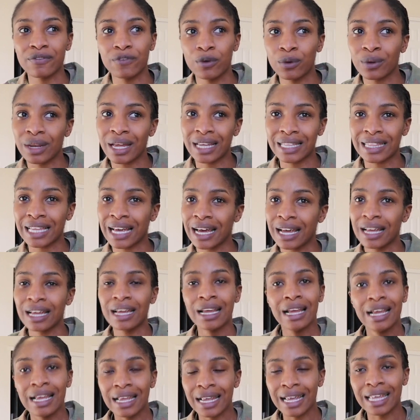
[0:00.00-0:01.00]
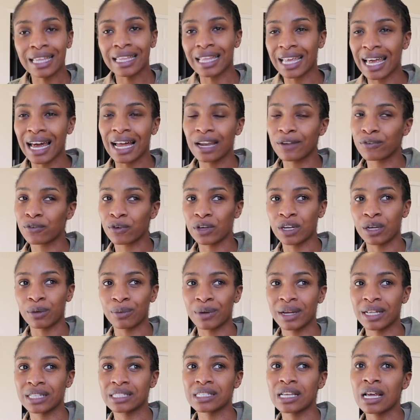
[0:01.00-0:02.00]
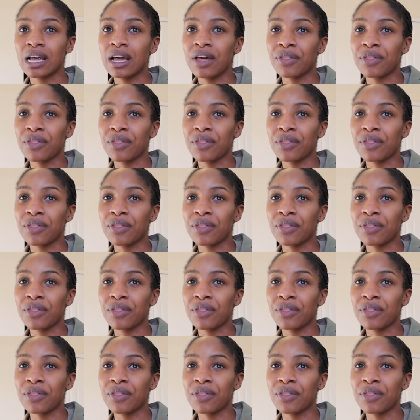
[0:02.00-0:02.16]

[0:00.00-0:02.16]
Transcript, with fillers: food like that, California wins.